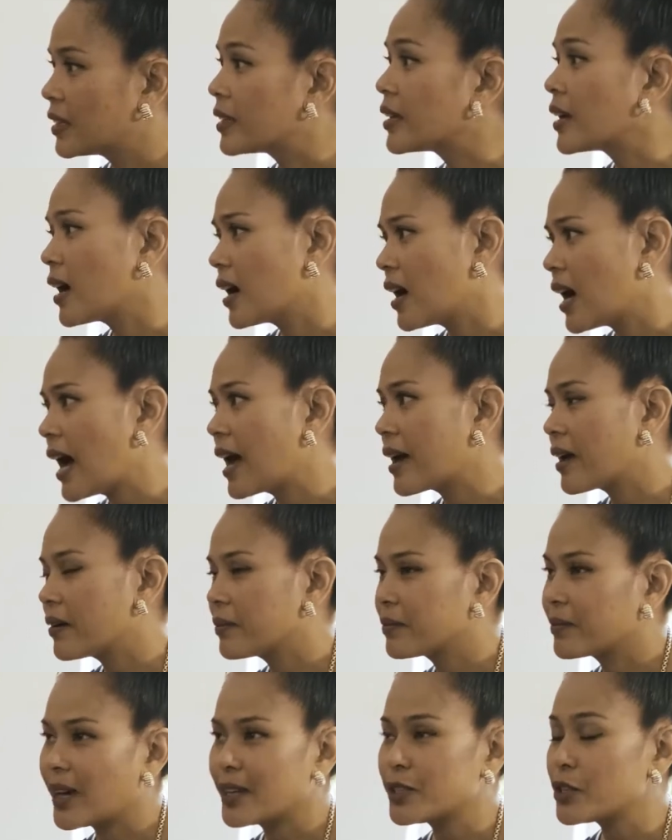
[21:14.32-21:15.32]

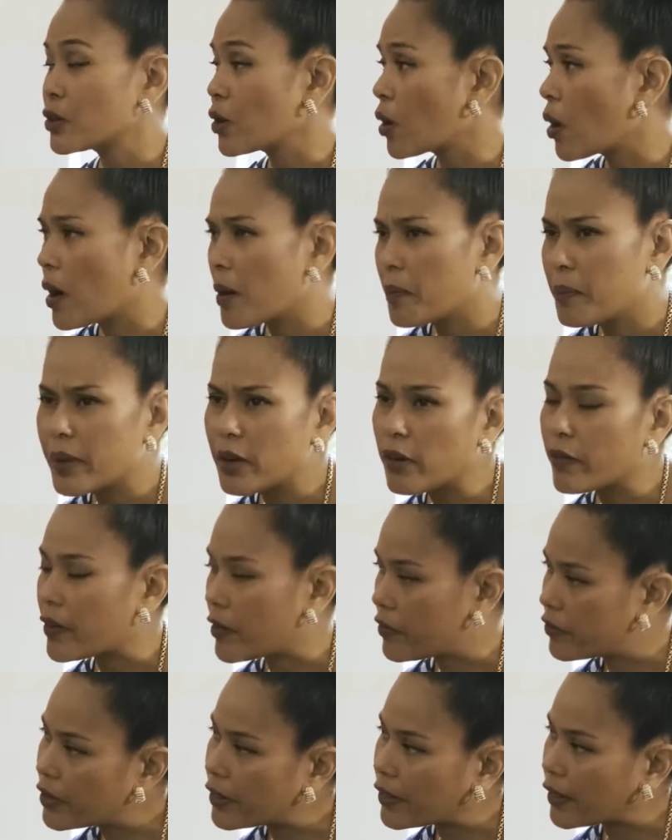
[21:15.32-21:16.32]
issue? I don't know, a bit of
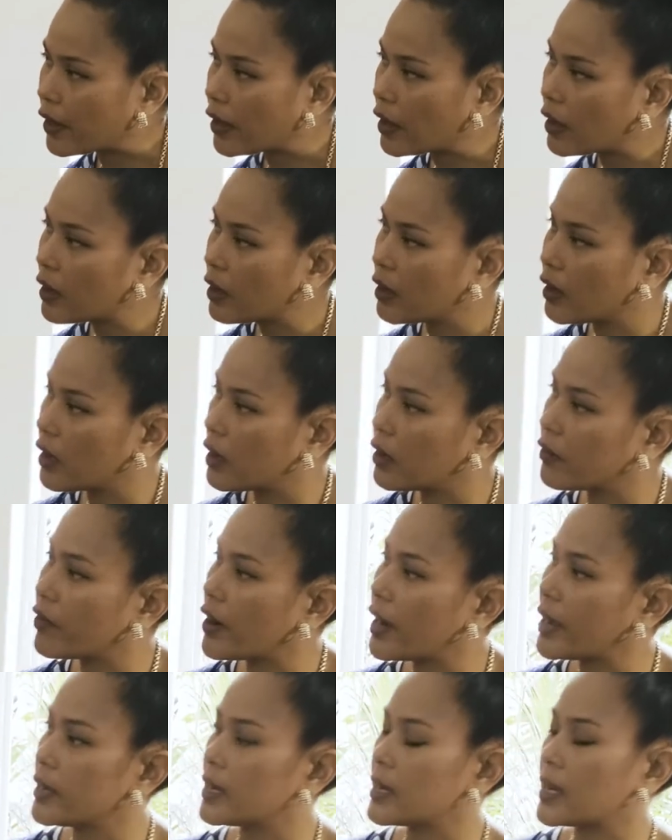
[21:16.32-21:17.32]
everything,
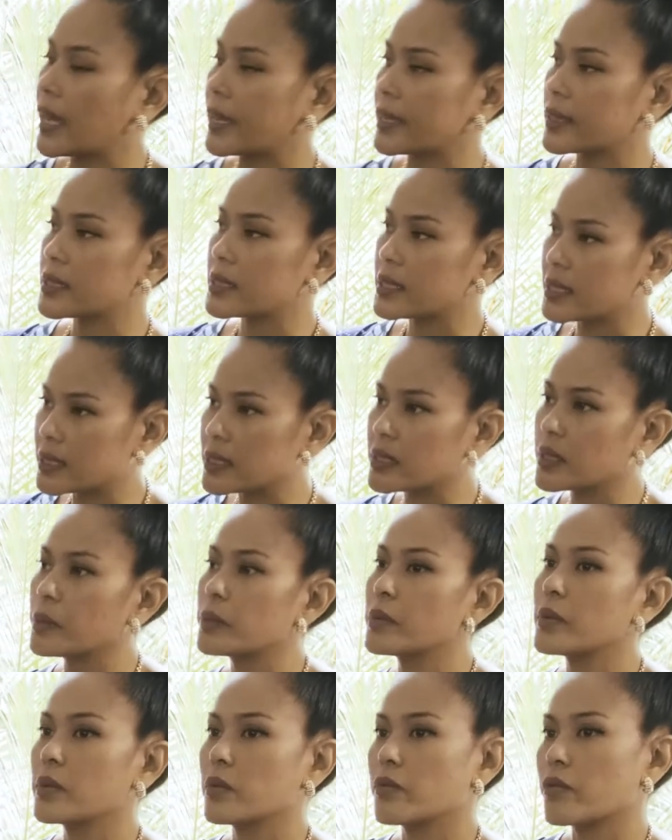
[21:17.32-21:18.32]
right? Like the
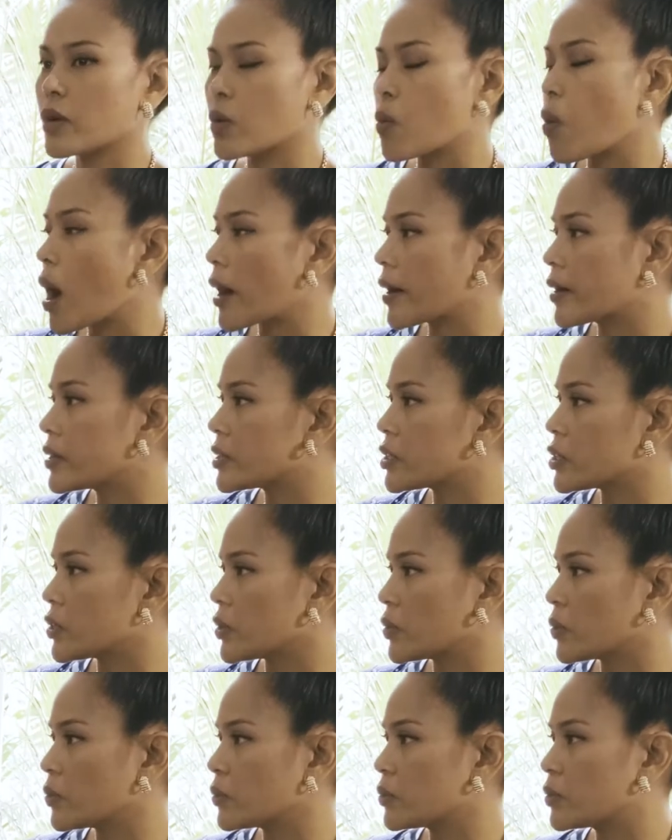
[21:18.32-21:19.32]
system requires
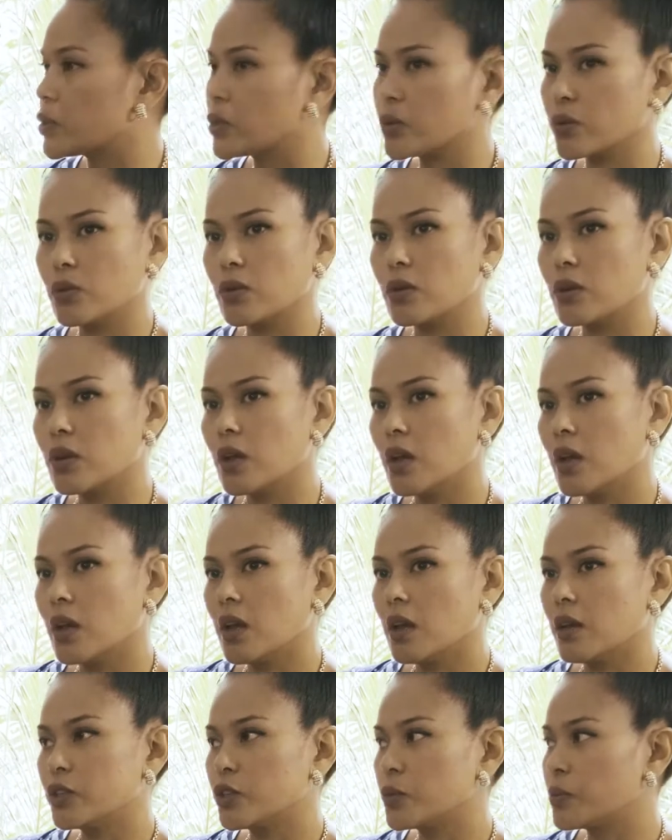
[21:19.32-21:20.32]
you to
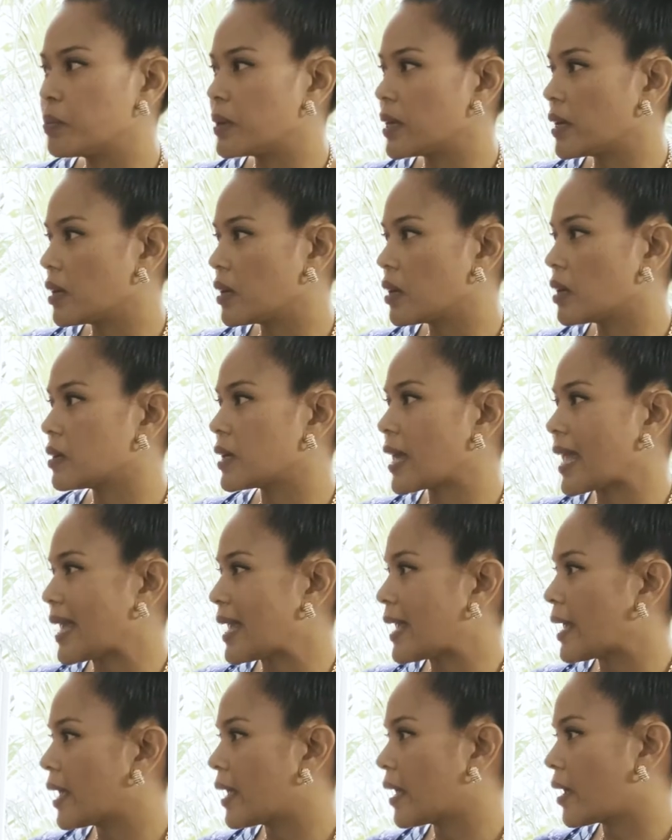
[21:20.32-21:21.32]
be
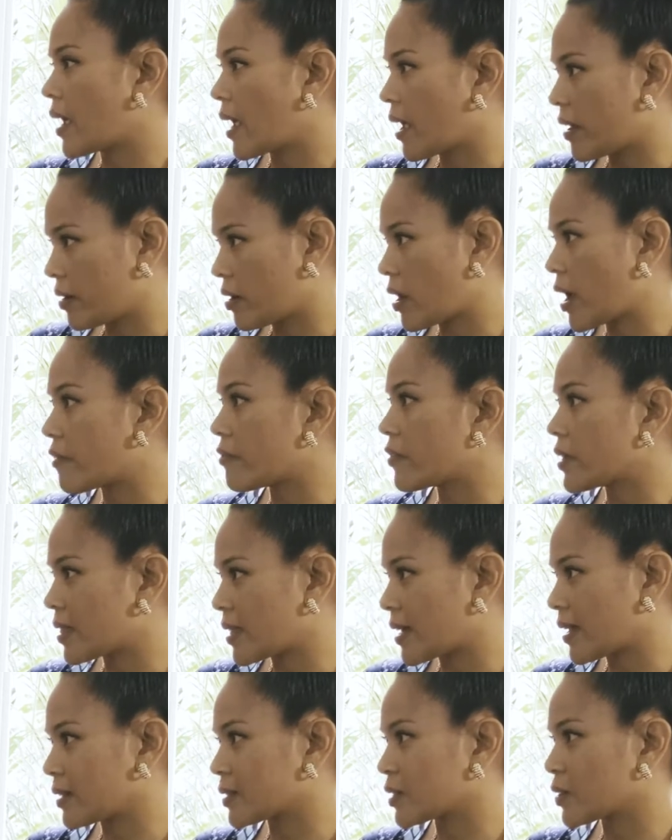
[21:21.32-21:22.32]
A and everything